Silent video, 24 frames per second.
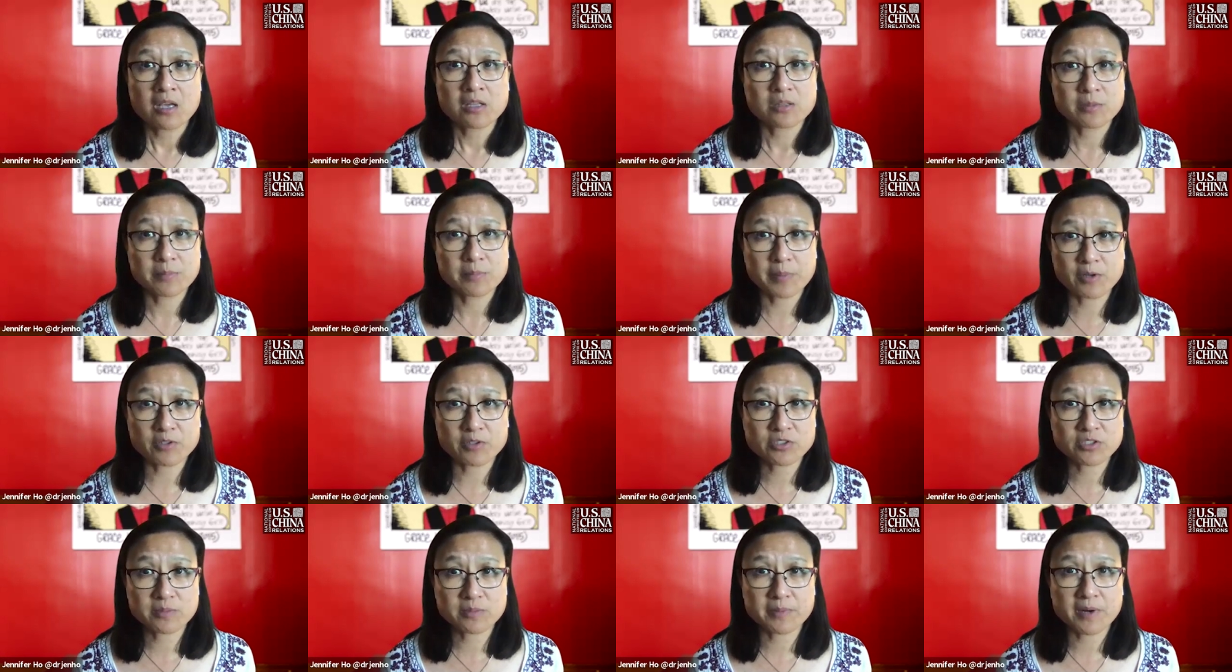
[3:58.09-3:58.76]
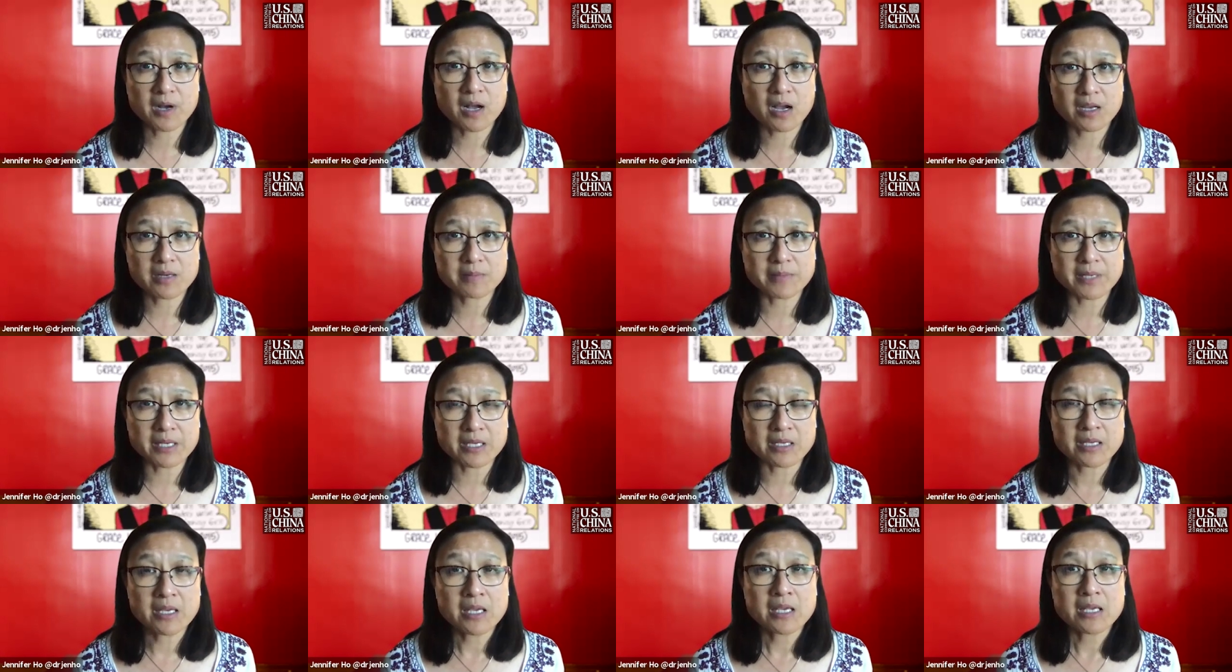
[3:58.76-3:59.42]
The poster behind
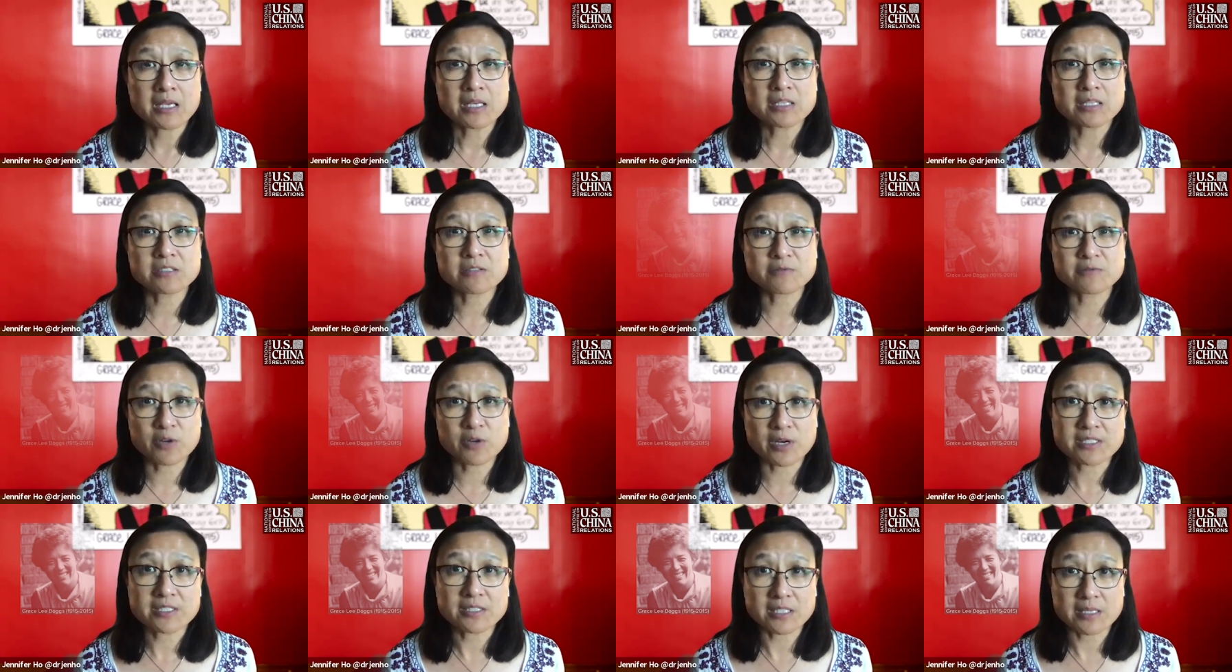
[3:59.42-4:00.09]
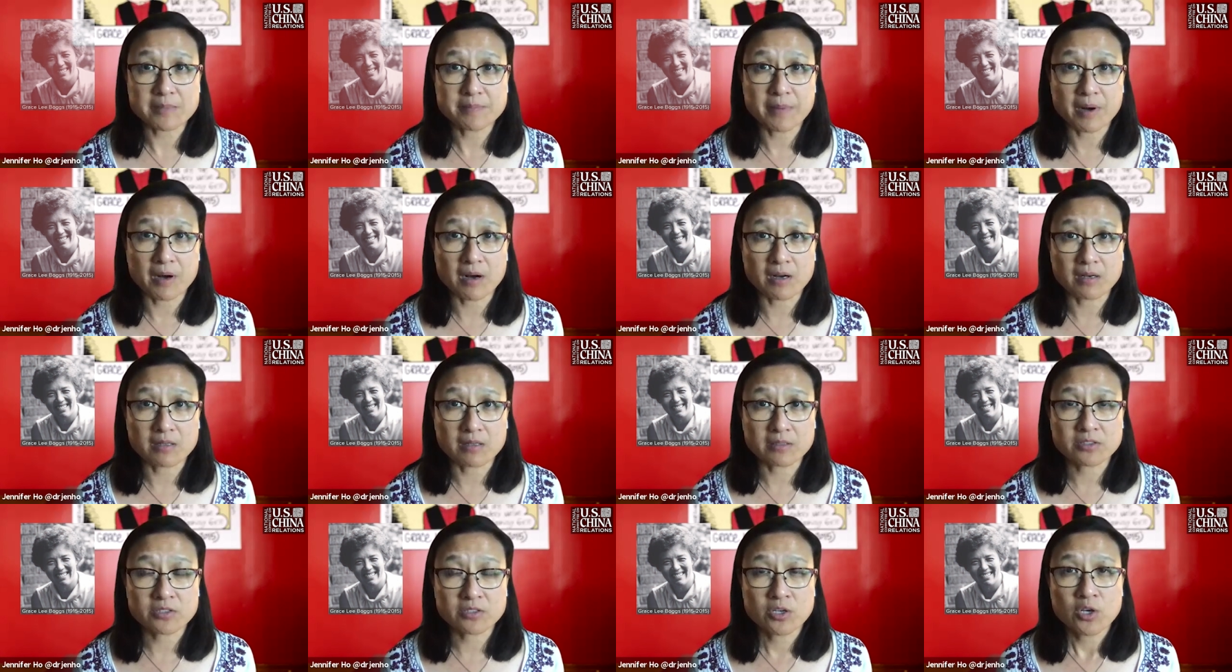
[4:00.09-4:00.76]
me is of Grace Lee
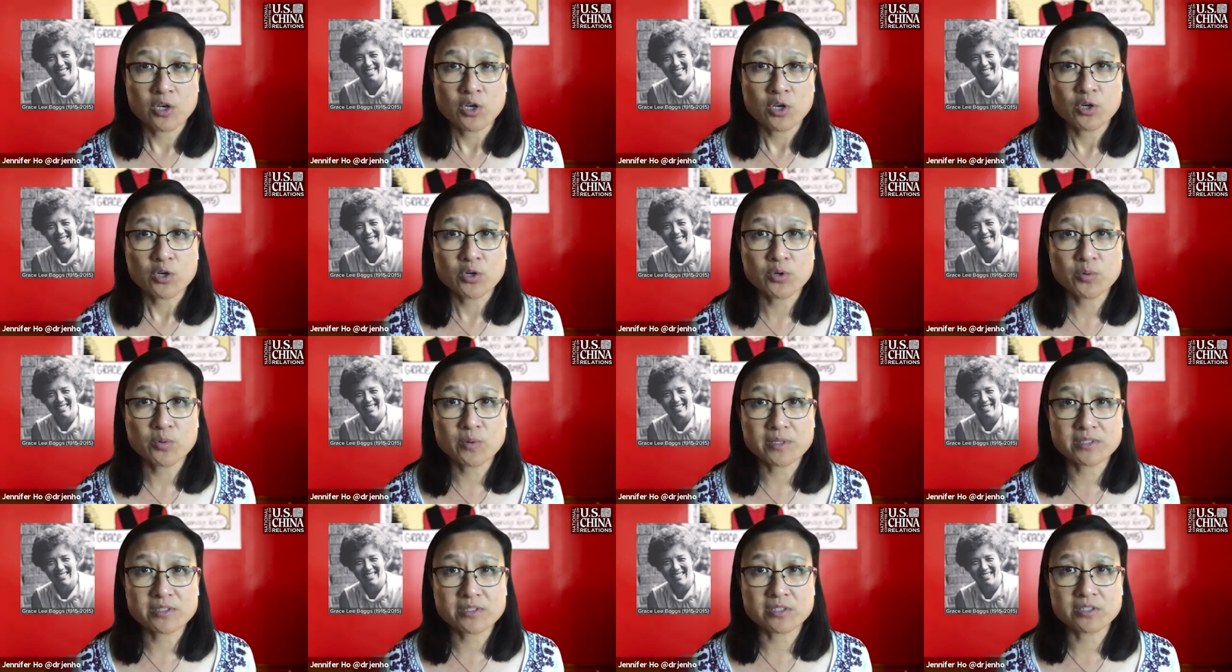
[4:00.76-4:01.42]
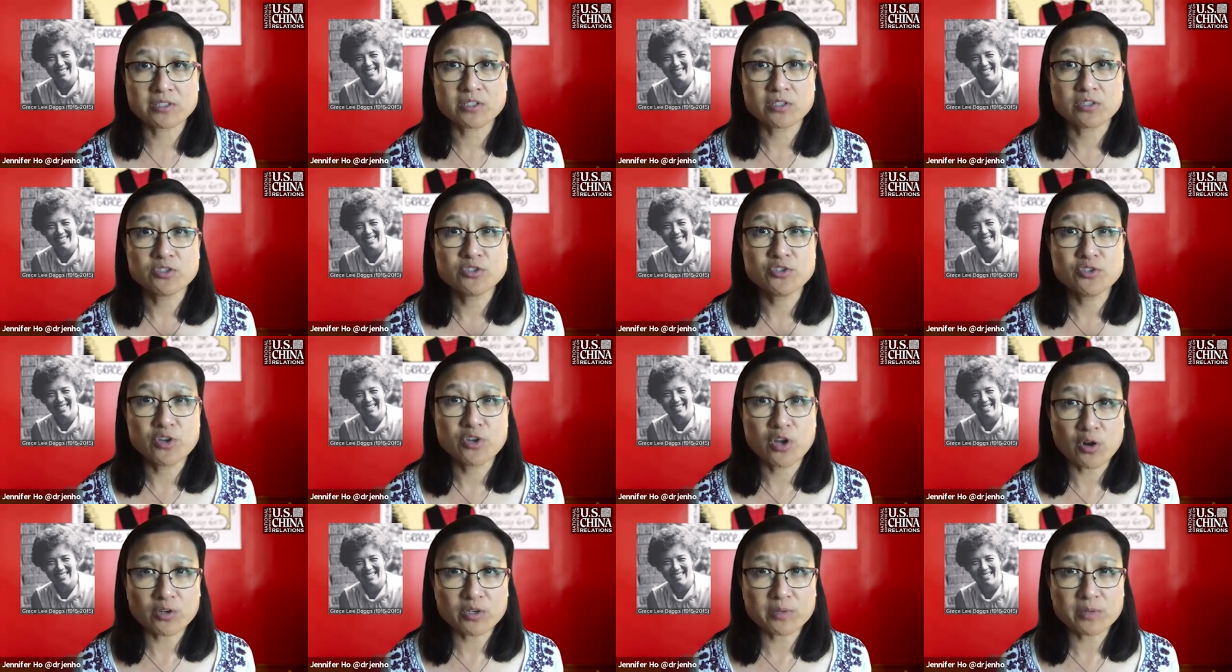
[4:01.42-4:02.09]
Boggs, who was a
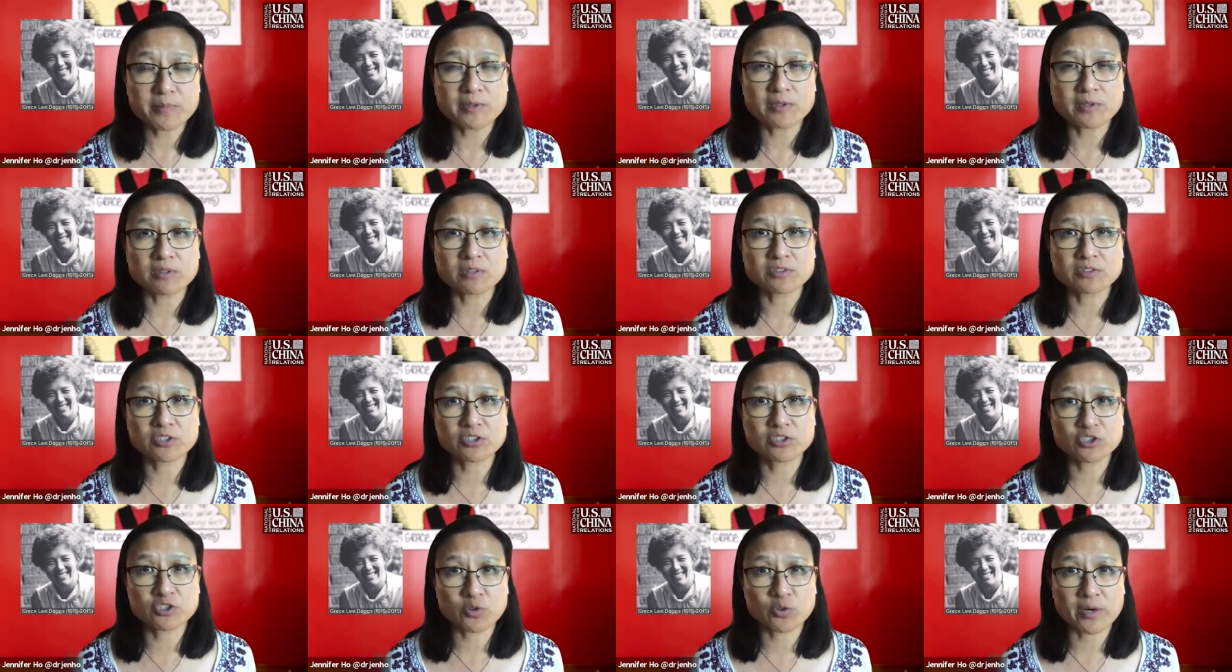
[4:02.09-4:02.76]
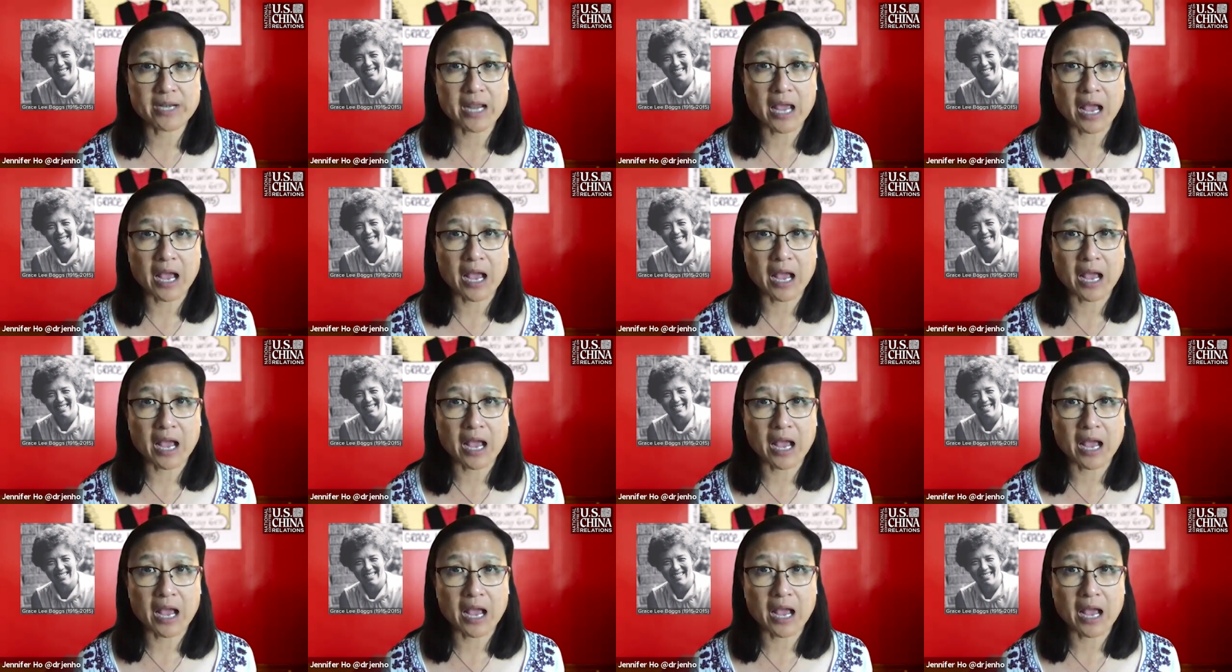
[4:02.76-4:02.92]
notable Detroit